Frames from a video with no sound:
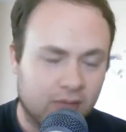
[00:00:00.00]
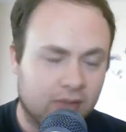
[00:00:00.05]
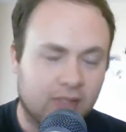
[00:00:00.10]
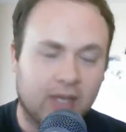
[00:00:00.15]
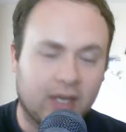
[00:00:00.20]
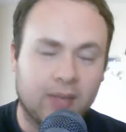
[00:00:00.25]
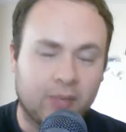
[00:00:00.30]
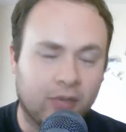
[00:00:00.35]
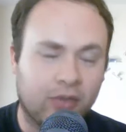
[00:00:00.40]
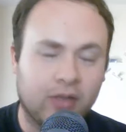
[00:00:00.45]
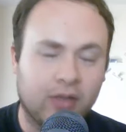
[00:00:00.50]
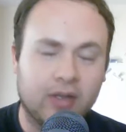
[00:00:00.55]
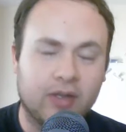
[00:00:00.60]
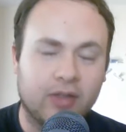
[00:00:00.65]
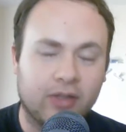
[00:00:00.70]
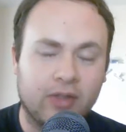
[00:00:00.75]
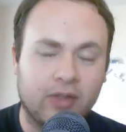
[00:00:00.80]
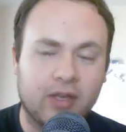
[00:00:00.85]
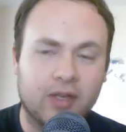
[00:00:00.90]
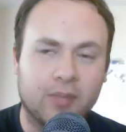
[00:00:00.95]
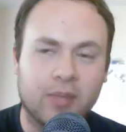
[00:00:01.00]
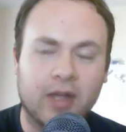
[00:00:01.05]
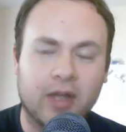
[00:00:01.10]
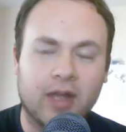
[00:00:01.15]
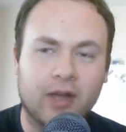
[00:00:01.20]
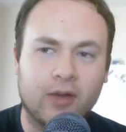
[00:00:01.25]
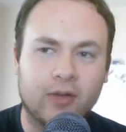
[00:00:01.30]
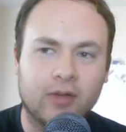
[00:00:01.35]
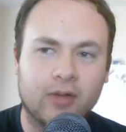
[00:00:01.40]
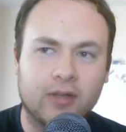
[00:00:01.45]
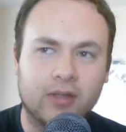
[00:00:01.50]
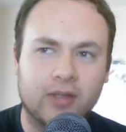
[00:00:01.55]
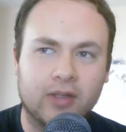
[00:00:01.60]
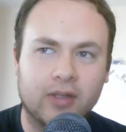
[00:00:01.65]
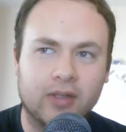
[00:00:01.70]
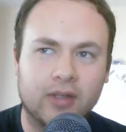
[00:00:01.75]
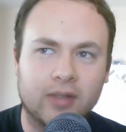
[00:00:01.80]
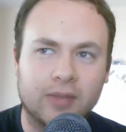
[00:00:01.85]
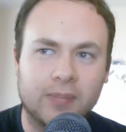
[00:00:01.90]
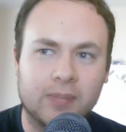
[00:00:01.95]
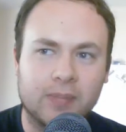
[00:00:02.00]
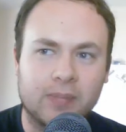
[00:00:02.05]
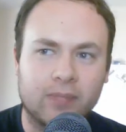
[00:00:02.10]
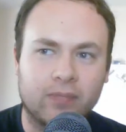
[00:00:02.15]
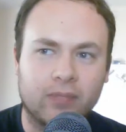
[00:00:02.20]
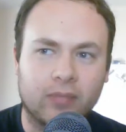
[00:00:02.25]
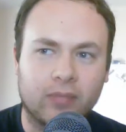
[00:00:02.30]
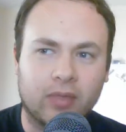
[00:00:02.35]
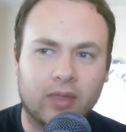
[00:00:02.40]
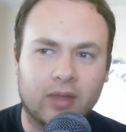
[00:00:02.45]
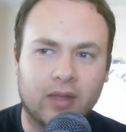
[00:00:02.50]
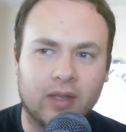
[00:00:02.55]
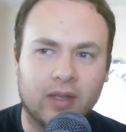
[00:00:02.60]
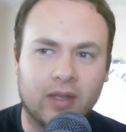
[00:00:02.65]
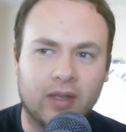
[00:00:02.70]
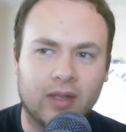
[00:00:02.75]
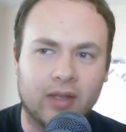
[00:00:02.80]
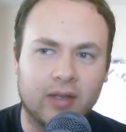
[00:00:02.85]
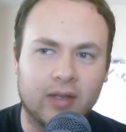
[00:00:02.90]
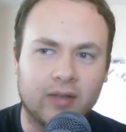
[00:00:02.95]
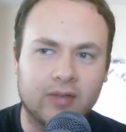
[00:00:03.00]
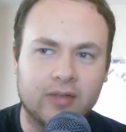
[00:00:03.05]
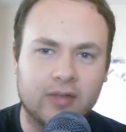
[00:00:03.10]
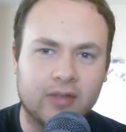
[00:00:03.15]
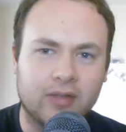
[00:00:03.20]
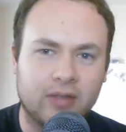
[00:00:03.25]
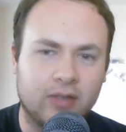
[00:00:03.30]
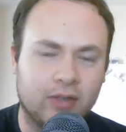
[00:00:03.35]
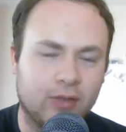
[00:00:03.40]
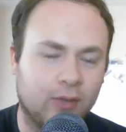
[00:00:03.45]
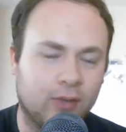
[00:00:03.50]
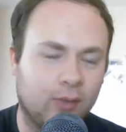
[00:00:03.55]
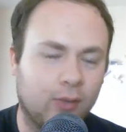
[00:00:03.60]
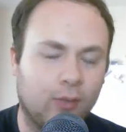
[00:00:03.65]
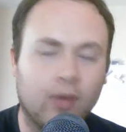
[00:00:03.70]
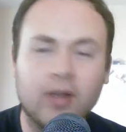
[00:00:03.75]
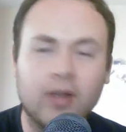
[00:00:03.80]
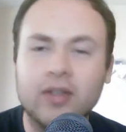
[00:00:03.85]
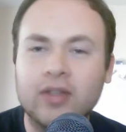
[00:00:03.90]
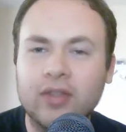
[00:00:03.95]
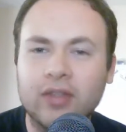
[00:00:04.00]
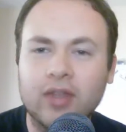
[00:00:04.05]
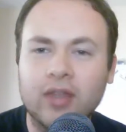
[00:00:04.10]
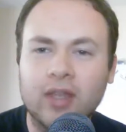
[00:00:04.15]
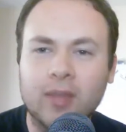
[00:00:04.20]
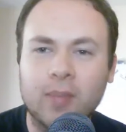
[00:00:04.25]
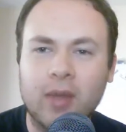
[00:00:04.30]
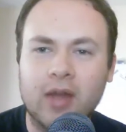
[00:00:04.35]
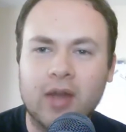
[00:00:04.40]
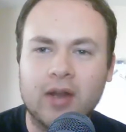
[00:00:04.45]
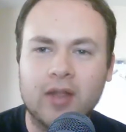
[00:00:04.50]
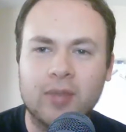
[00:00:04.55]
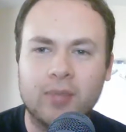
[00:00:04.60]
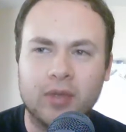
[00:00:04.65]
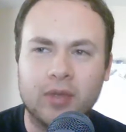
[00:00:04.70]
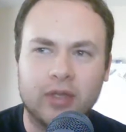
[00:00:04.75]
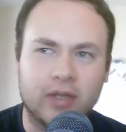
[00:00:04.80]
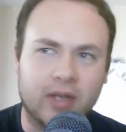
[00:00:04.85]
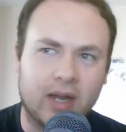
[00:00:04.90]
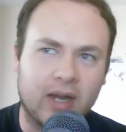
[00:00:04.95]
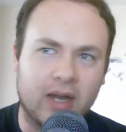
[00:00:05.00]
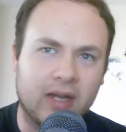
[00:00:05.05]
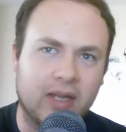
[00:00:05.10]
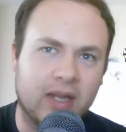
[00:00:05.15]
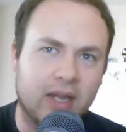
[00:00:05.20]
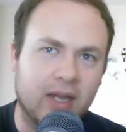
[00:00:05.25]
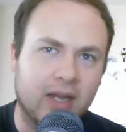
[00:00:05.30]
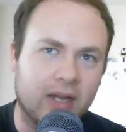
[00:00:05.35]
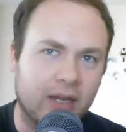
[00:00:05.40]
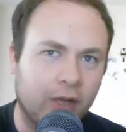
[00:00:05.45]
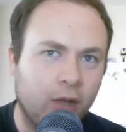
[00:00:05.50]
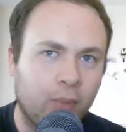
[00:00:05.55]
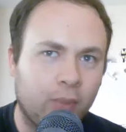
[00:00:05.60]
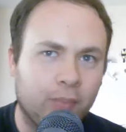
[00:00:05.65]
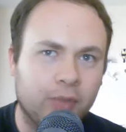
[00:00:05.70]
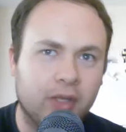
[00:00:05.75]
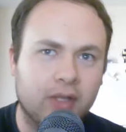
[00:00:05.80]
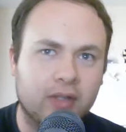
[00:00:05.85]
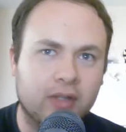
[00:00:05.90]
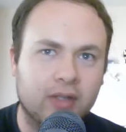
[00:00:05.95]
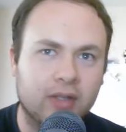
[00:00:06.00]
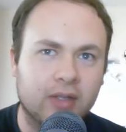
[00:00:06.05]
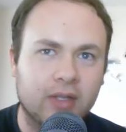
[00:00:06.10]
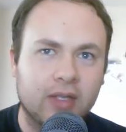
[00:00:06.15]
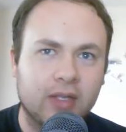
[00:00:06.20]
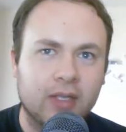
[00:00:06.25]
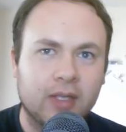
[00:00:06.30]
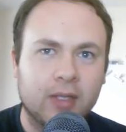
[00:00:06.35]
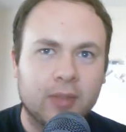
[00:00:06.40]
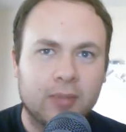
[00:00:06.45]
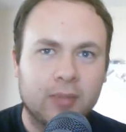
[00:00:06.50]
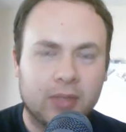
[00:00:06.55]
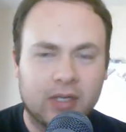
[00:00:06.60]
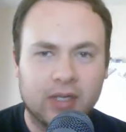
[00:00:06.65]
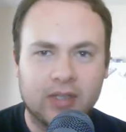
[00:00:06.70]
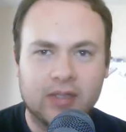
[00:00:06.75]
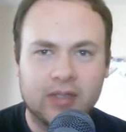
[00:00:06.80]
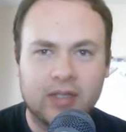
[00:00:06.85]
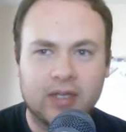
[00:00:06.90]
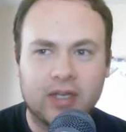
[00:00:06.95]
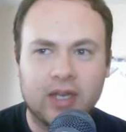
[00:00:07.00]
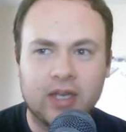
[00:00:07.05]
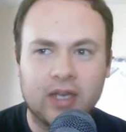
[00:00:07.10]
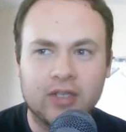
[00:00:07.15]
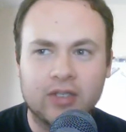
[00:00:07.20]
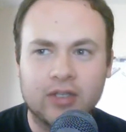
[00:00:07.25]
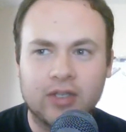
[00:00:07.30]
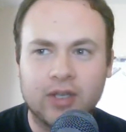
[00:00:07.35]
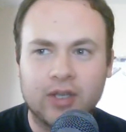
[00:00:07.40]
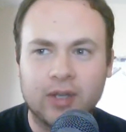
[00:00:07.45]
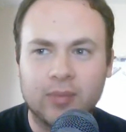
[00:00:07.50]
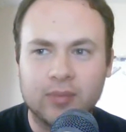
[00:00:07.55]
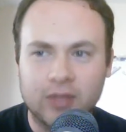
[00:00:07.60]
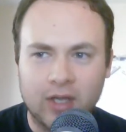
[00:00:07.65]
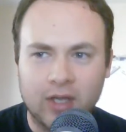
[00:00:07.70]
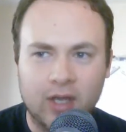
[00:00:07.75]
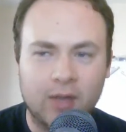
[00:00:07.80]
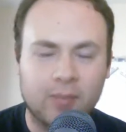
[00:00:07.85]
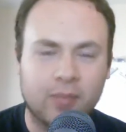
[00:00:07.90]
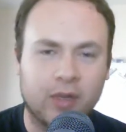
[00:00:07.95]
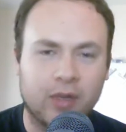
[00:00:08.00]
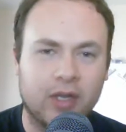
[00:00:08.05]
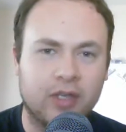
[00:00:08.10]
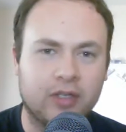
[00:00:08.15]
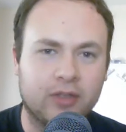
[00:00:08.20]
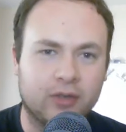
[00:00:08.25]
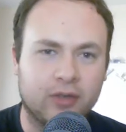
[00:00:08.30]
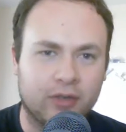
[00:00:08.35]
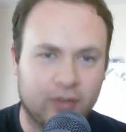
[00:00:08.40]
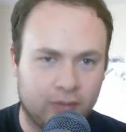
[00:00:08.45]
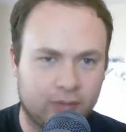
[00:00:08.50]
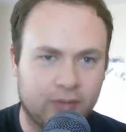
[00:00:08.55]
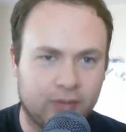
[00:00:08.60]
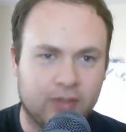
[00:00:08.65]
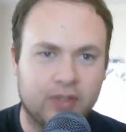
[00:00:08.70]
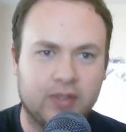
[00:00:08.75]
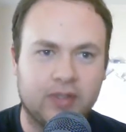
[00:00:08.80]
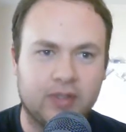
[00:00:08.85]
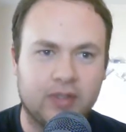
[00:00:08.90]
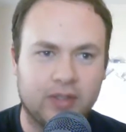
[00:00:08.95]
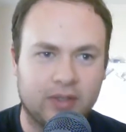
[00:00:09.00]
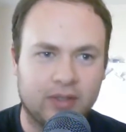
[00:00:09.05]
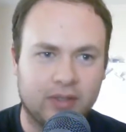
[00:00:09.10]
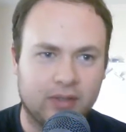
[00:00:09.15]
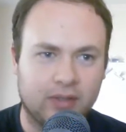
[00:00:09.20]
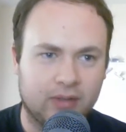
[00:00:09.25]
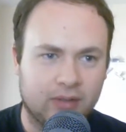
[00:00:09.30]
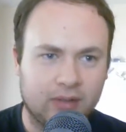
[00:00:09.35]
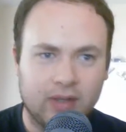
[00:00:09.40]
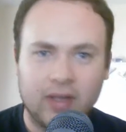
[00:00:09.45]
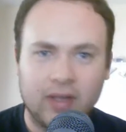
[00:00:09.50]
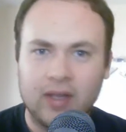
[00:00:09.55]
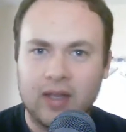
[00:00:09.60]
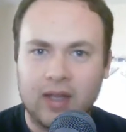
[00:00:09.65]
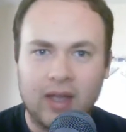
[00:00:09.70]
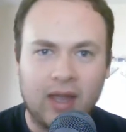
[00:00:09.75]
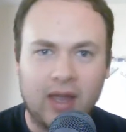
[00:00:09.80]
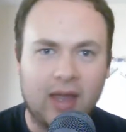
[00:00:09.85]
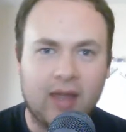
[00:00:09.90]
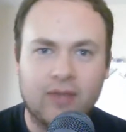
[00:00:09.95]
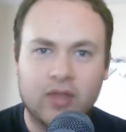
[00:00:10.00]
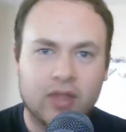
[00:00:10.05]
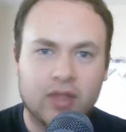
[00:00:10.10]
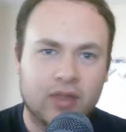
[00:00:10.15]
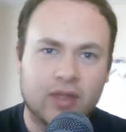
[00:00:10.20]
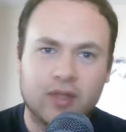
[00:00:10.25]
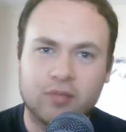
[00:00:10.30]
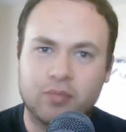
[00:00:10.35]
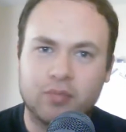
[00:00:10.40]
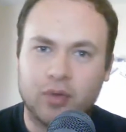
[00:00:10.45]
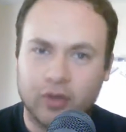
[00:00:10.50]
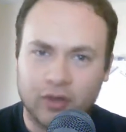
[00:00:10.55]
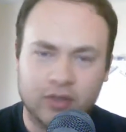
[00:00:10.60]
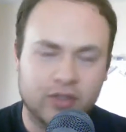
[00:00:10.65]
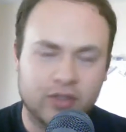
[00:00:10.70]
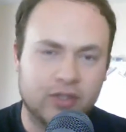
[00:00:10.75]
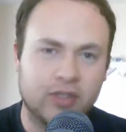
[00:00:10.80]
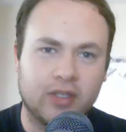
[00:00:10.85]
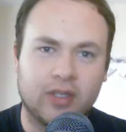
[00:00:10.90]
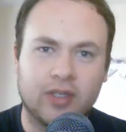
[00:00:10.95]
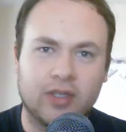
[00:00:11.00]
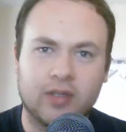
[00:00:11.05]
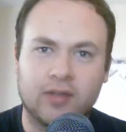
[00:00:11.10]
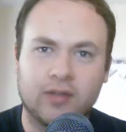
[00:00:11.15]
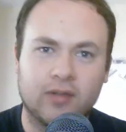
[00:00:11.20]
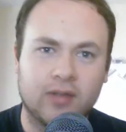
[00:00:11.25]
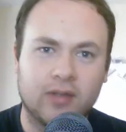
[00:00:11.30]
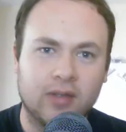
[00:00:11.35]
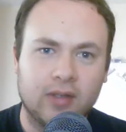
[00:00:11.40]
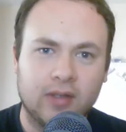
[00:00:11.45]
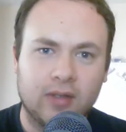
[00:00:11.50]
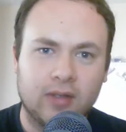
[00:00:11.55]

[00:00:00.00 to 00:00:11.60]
type of thing to think about and you don't want to think about it, but you kind of can't help it because the occasion comes up and you're used to having this person